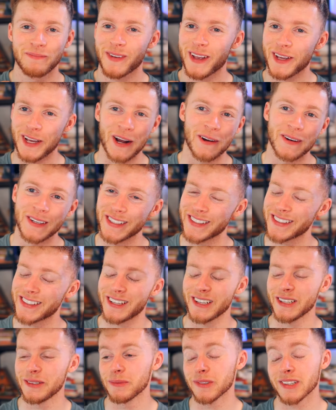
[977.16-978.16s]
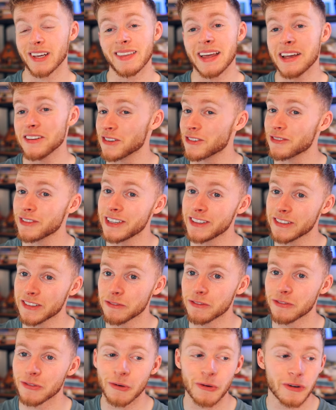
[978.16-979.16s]
countless times, and there's a
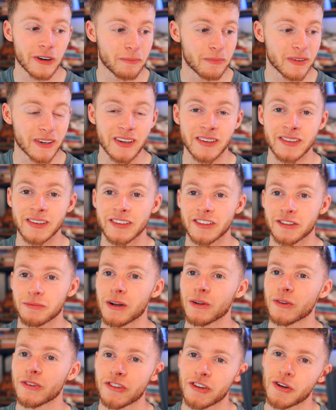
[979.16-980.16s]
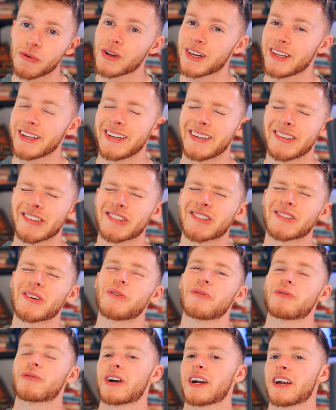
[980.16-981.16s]
reason for it, because it smells so clean,
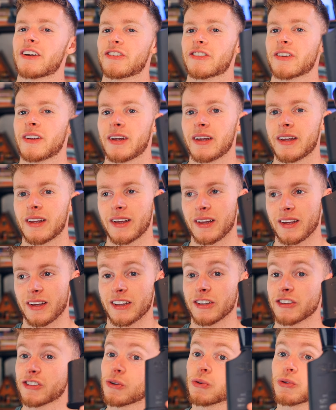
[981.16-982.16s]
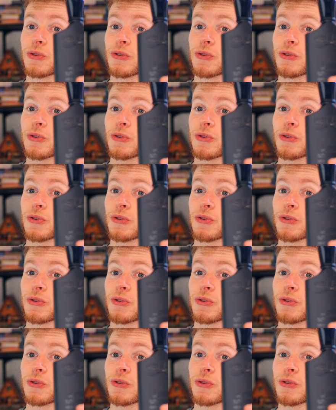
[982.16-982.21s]
so fresh, and so